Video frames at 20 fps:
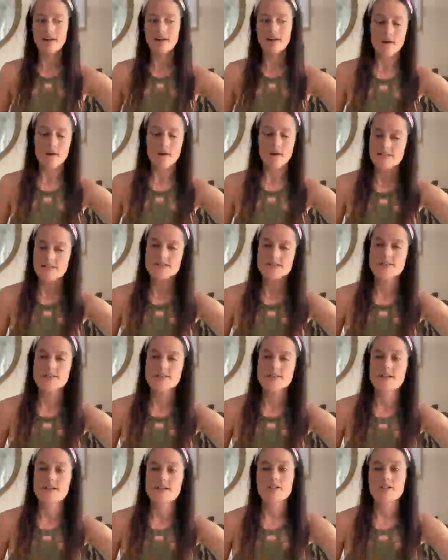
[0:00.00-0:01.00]
I will announce it.
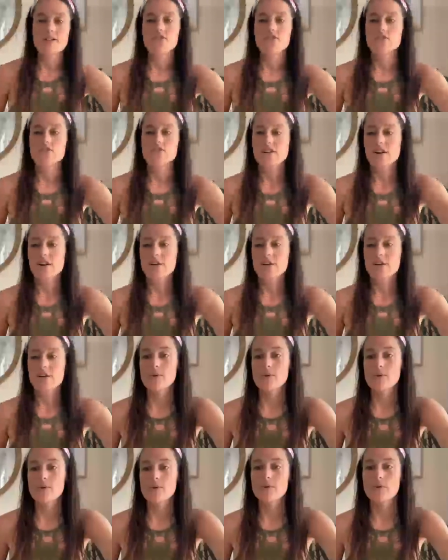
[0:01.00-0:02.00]
But otherwise,
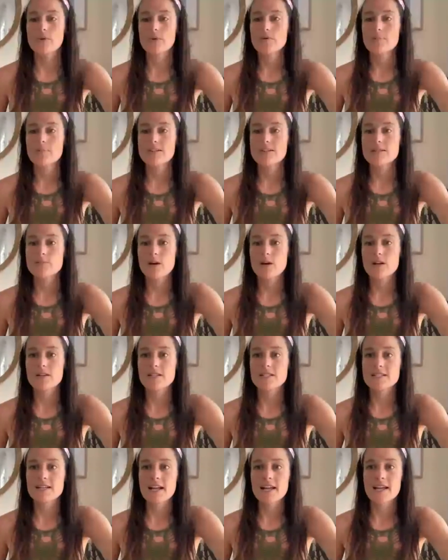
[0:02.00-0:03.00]
you just got to roll
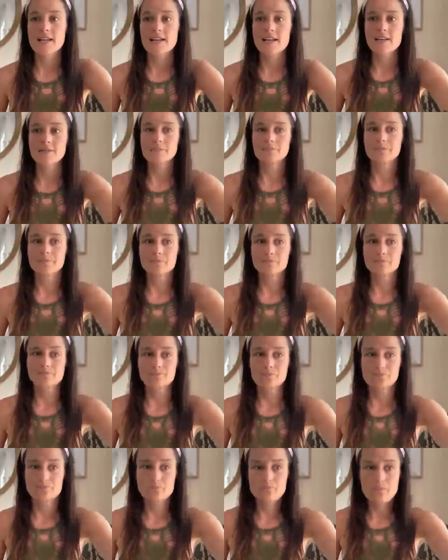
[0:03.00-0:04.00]
with my
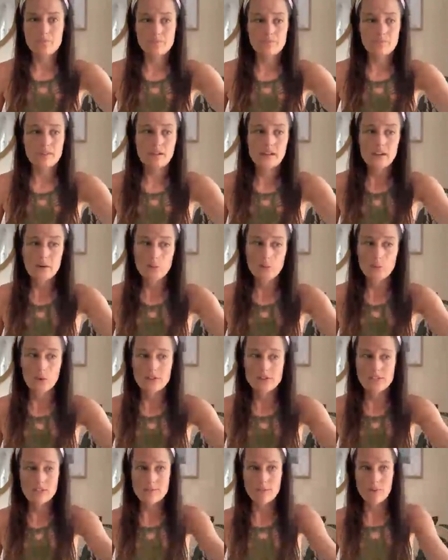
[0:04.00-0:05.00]
spontaneity.
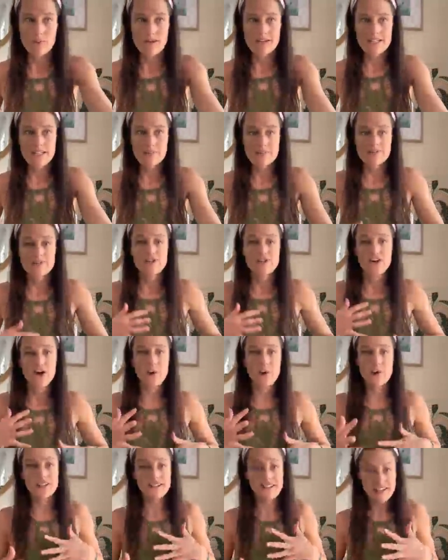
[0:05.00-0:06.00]
And once the momentum
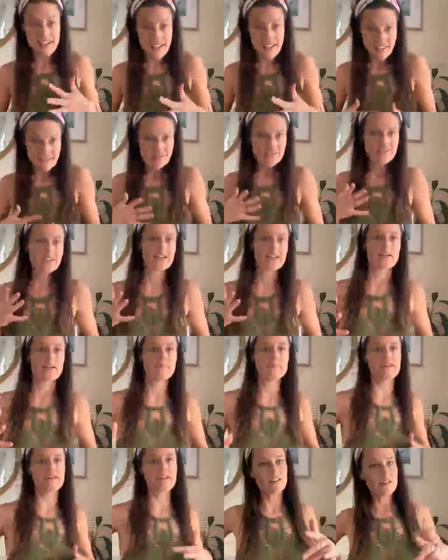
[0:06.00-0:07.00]
is going again, and
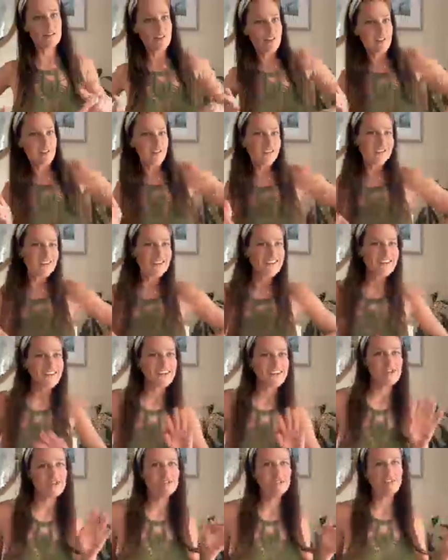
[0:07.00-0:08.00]
I'm like,
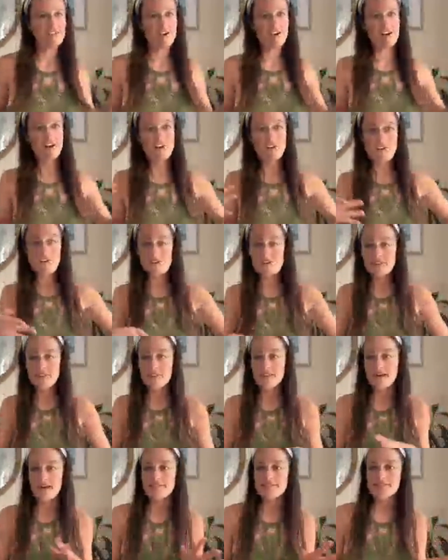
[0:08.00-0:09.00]
in the flow of the
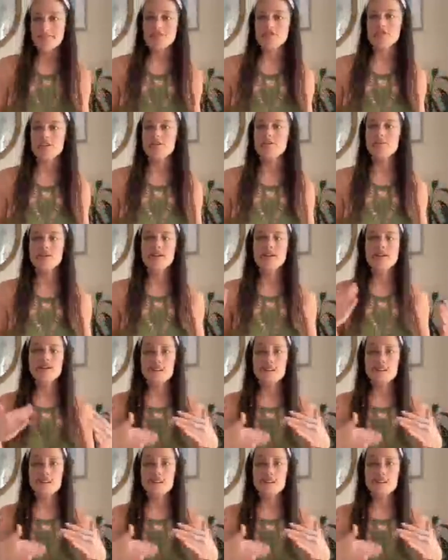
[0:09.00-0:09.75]
live stream,